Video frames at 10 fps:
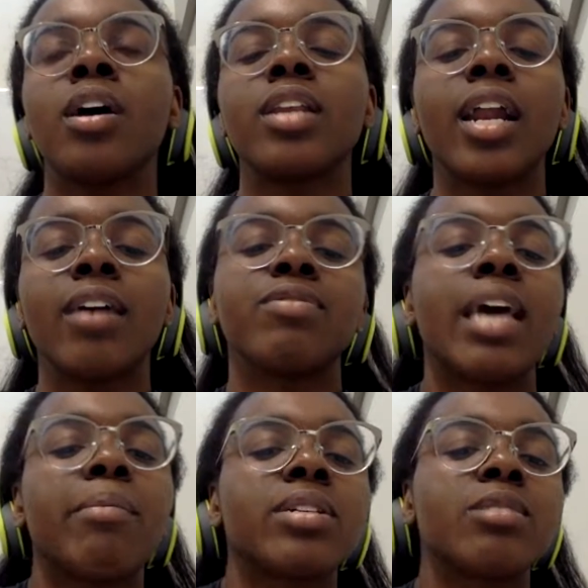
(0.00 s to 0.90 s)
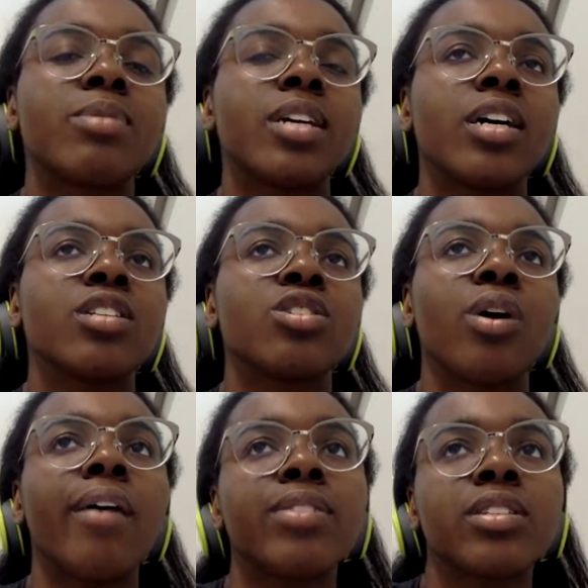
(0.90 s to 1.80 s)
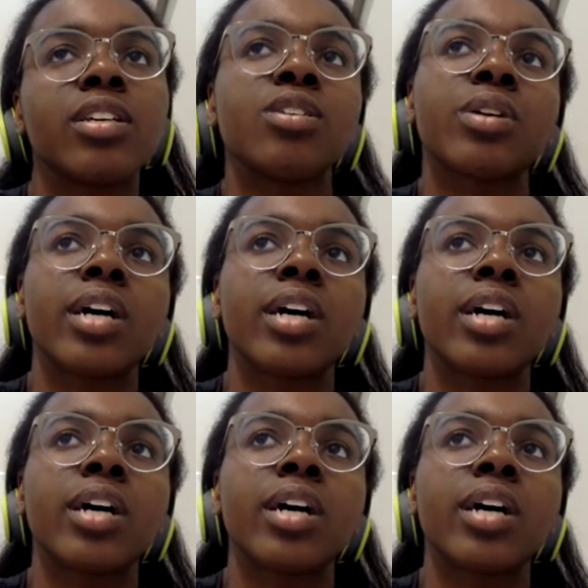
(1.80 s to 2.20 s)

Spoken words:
not enough damage has been done. So obviously you can